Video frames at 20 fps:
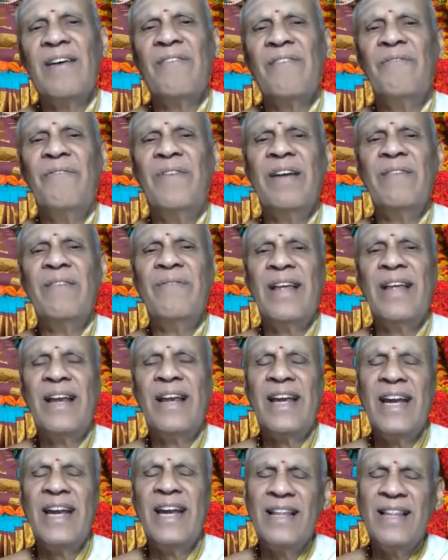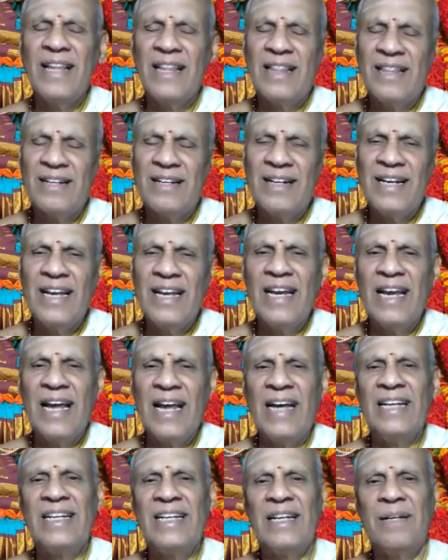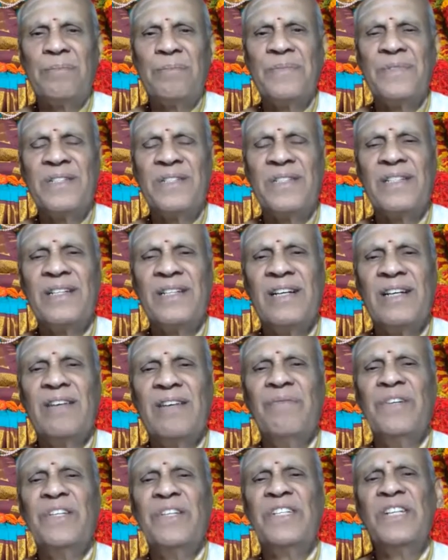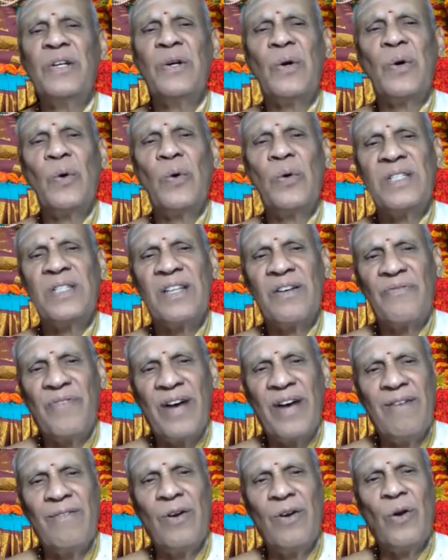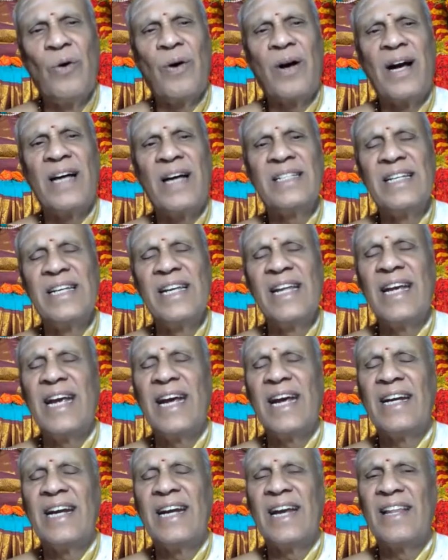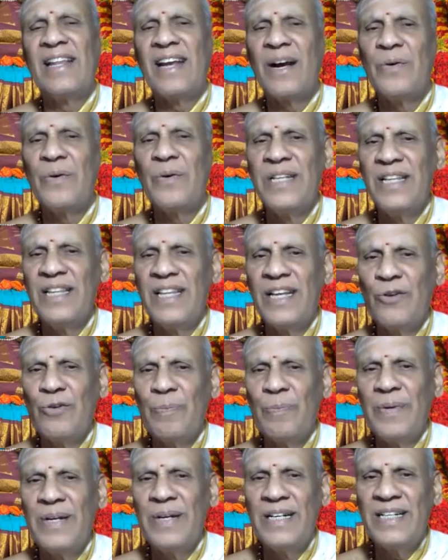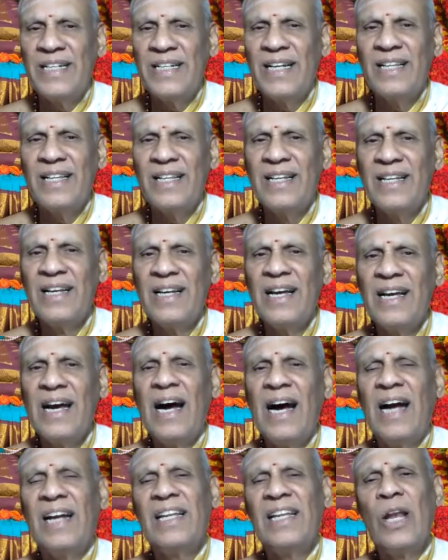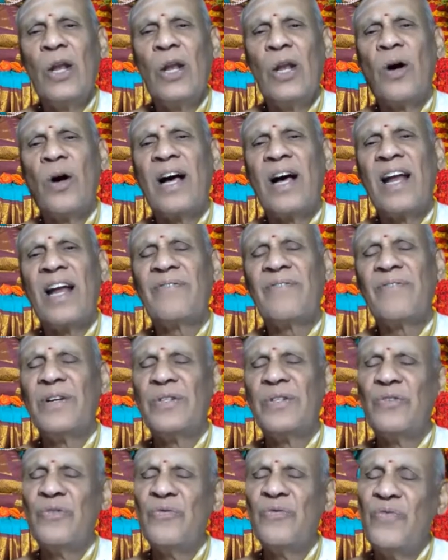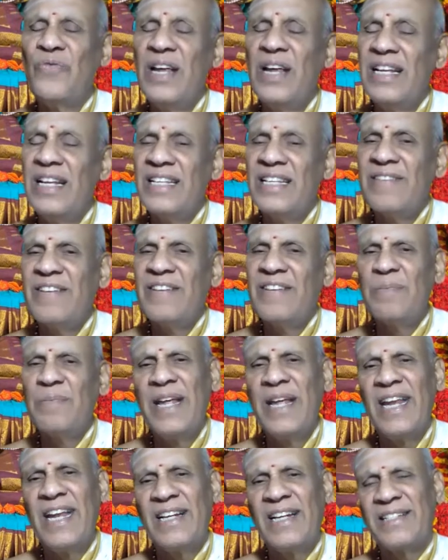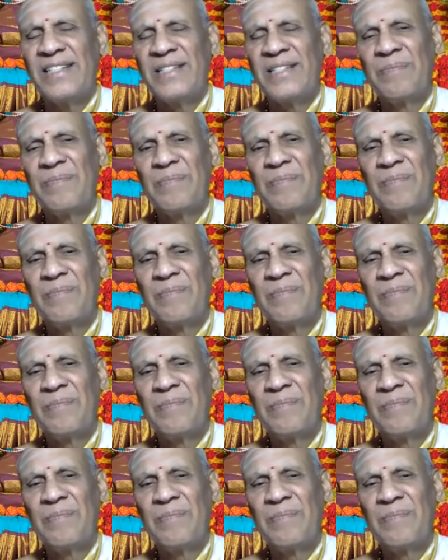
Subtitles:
when we read the 13 items, which includes the 5 lokas indicated in the Kaushitaki Upanishad, and the loka refers to fields of experience.